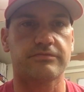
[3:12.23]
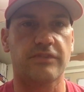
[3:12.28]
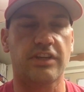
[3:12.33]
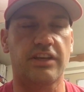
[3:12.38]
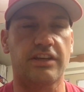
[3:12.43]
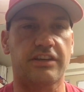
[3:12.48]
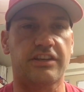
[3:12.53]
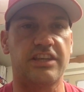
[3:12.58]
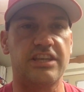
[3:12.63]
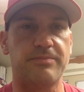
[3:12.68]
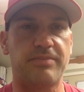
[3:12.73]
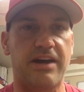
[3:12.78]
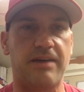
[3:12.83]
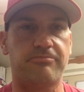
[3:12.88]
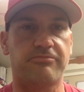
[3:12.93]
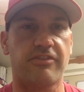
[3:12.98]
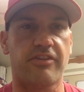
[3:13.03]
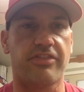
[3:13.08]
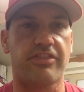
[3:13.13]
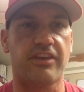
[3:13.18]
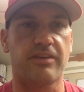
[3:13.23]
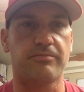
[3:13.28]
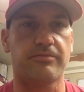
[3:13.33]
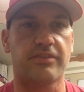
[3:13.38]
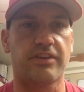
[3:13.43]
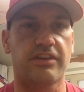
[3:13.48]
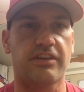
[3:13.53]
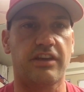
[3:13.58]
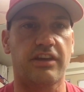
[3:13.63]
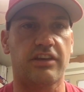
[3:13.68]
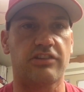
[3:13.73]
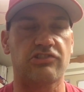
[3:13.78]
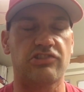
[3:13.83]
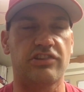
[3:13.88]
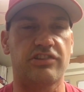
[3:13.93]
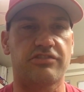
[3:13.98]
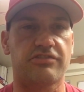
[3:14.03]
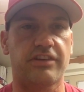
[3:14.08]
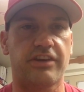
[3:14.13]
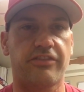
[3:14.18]
yeah, keep up with them and
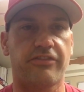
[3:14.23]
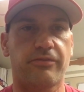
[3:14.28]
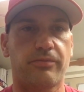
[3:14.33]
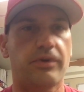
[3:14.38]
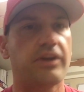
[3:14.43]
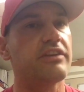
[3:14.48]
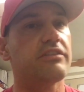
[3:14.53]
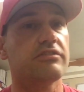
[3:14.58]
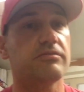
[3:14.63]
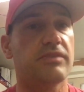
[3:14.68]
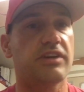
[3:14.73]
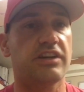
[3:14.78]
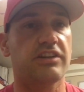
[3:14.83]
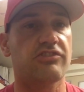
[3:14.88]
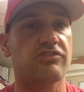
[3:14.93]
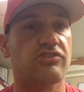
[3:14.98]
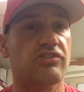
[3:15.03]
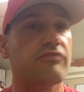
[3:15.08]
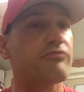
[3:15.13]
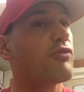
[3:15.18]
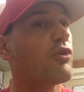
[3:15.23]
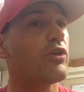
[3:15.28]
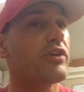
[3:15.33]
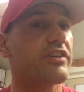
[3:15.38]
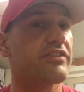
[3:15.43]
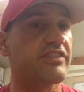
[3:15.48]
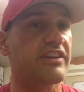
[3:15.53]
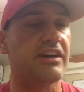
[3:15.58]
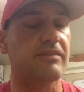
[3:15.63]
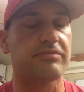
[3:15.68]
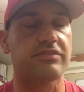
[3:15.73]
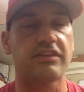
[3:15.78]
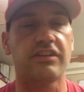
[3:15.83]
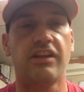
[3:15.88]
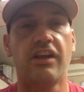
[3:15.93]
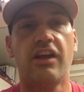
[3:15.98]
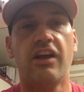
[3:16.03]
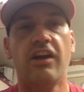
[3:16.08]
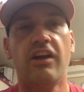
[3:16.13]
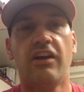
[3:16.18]
actually trains way too much, for example.
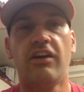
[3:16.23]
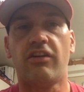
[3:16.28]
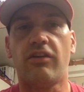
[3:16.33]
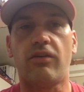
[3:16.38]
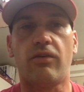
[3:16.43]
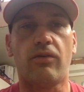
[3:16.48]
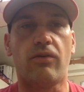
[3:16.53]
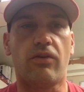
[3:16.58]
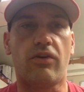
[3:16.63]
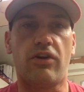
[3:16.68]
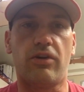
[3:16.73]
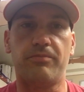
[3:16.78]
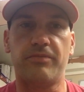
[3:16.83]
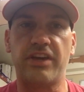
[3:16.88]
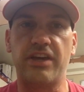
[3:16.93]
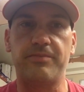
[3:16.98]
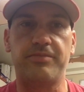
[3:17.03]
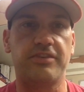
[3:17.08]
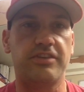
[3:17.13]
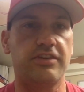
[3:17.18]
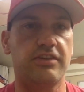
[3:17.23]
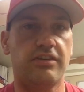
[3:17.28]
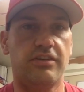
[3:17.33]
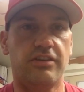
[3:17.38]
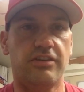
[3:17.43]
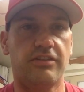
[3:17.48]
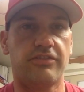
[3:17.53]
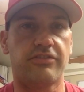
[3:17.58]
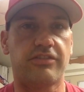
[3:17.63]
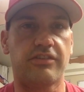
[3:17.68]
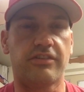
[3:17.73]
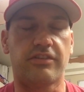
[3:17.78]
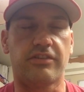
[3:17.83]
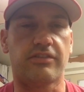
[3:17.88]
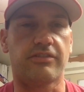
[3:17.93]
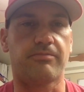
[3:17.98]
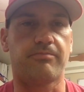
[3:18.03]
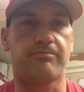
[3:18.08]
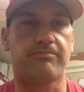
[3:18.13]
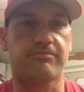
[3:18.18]
Or maybe he's
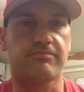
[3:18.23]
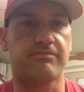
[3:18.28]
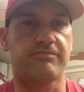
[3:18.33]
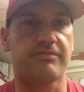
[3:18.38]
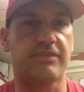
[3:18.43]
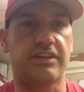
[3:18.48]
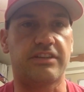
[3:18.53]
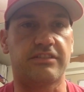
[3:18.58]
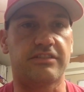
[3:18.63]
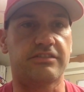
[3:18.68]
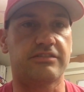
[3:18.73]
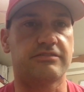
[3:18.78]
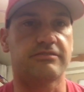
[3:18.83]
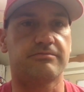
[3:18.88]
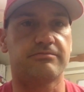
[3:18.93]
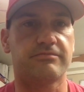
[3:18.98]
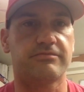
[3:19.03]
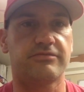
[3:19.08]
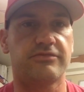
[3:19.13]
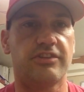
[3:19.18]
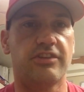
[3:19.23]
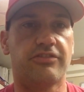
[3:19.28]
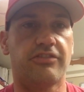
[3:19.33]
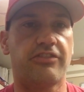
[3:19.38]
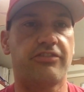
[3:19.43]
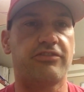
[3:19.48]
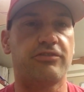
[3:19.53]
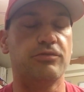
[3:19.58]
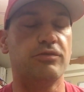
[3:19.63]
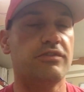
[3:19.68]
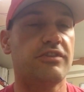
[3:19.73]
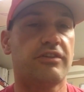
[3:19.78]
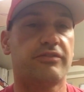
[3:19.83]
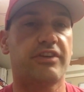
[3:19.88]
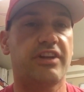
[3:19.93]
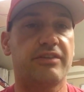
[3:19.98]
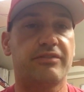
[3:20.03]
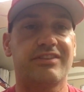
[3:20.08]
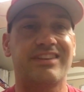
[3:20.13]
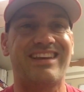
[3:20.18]
a is a student or
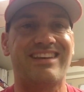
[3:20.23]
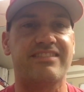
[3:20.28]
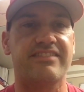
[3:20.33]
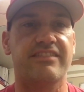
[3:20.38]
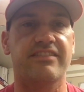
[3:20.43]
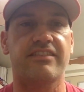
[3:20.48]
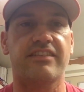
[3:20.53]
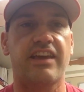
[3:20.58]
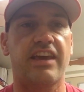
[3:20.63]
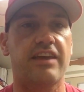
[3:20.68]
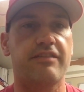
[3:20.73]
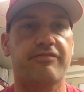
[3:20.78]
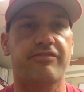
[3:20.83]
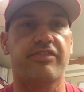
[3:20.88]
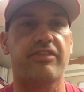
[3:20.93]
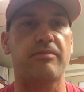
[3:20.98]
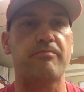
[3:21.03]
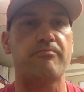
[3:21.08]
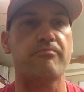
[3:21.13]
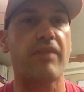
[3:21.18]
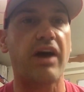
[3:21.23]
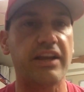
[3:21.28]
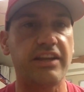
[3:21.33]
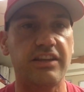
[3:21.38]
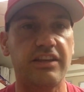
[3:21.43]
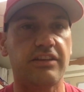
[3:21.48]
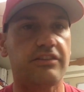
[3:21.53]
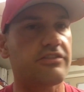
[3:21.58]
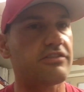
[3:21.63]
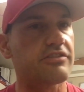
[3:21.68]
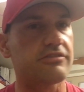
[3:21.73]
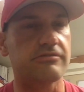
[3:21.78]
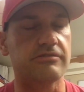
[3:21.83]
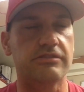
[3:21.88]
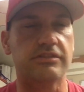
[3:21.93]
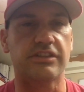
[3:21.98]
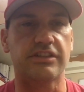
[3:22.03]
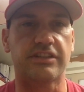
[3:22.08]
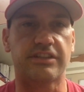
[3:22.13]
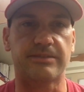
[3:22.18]
whatever doesn't have the money
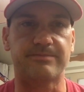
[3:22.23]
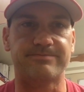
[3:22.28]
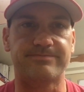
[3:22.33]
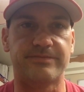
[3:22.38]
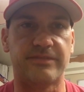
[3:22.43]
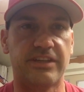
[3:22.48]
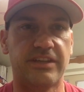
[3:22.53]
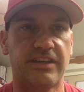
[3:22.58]
to um,